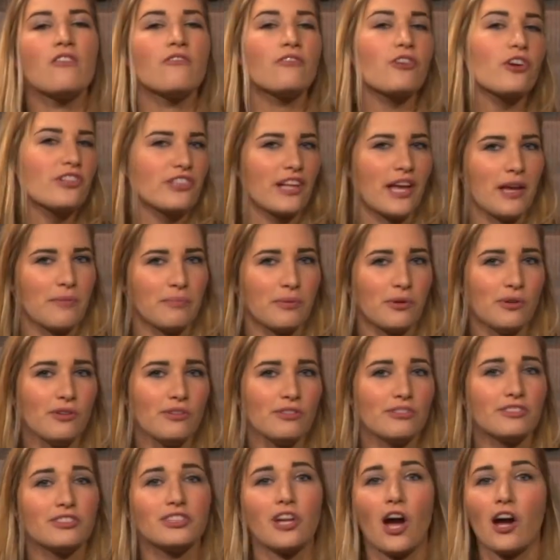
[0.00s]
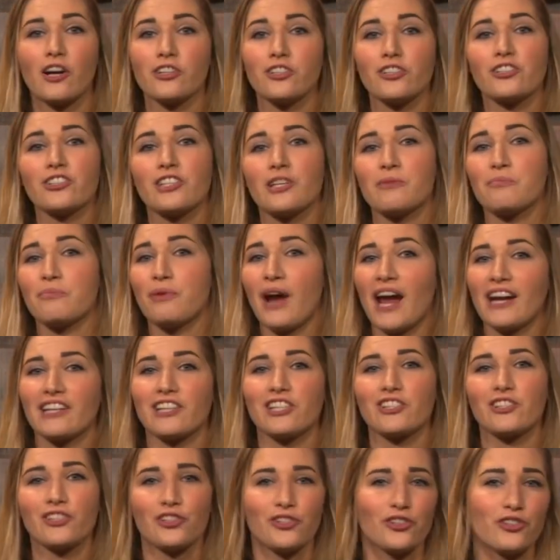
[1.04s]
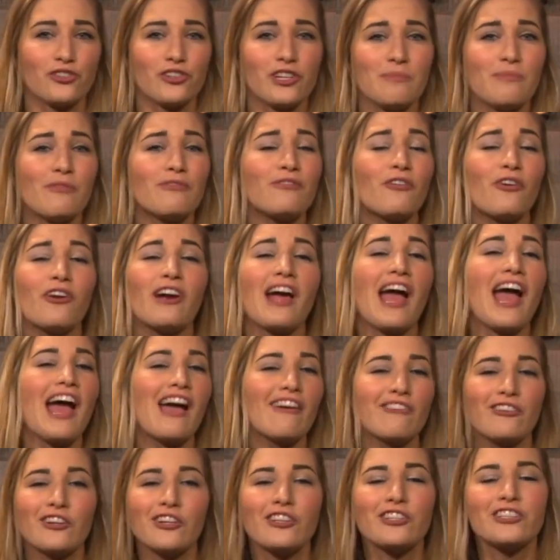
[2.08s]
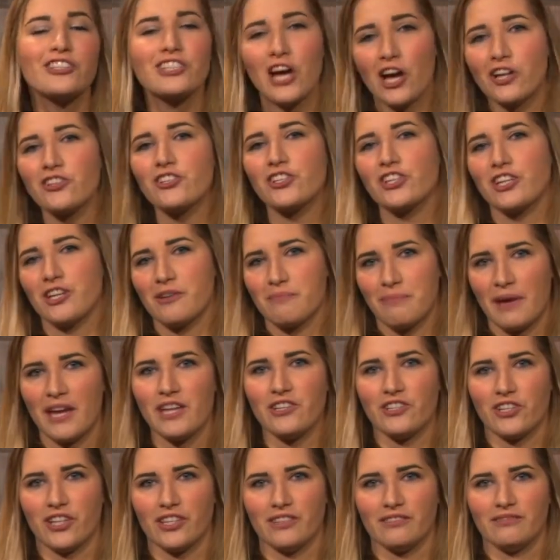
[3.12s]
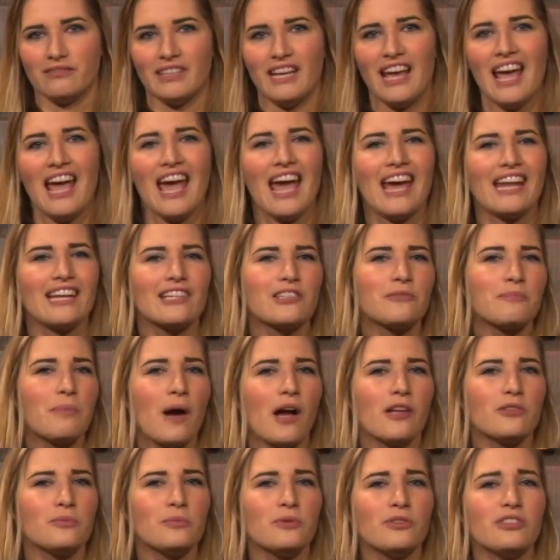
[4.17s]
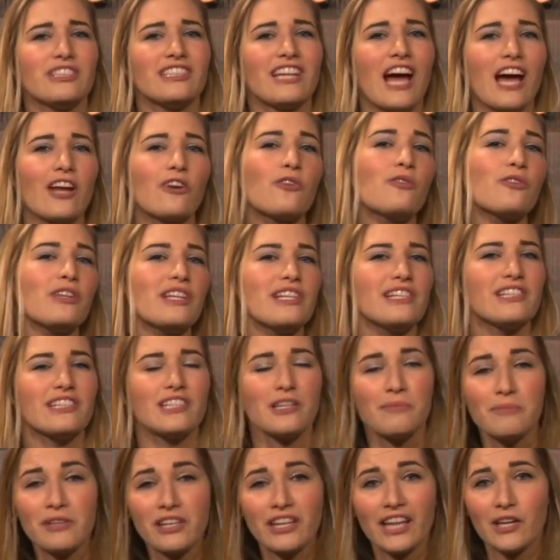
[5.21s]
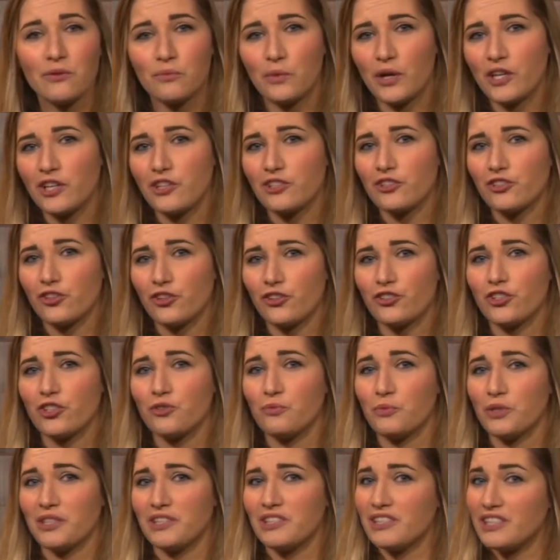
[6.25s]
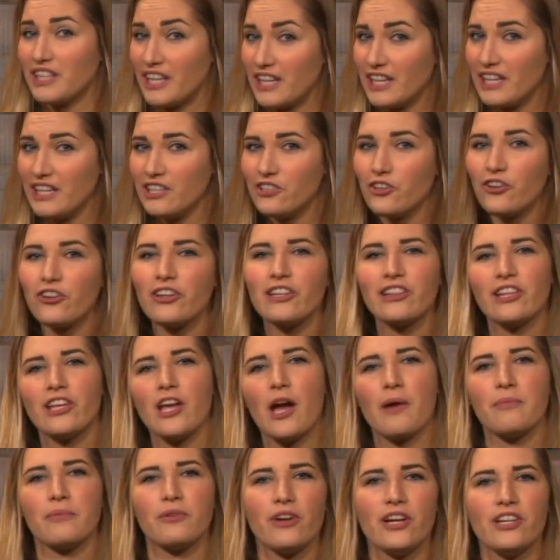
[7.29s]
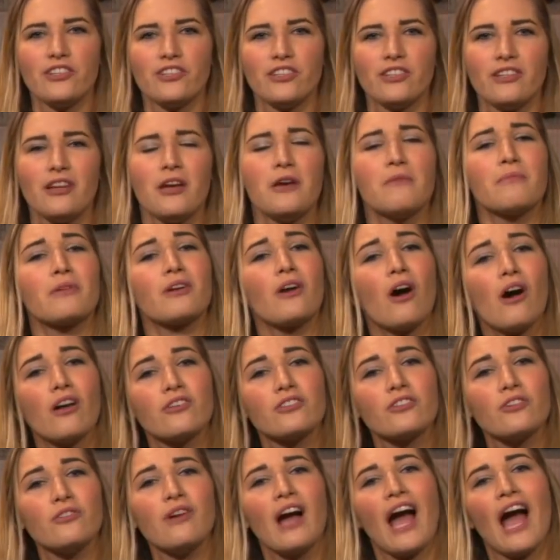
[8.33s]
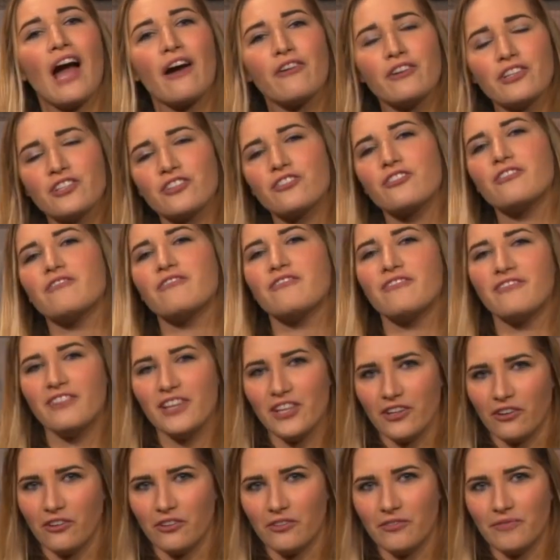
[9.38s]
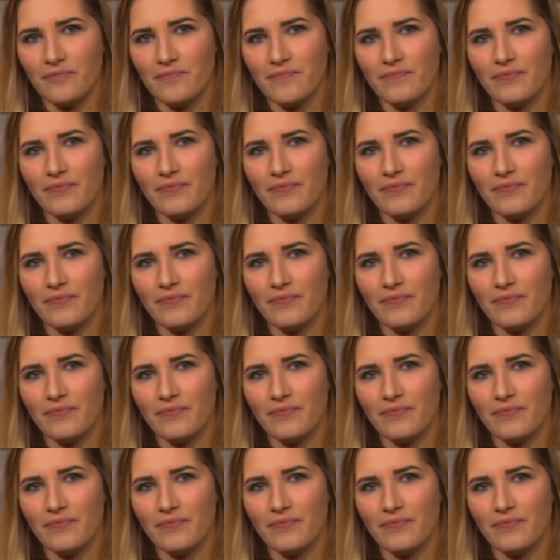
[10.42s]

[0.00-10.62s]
For example, doctors can practice surgery before ever touching a patient. And it's possible to not only simulate what a surgeon would see during the operation, but also how it should feel.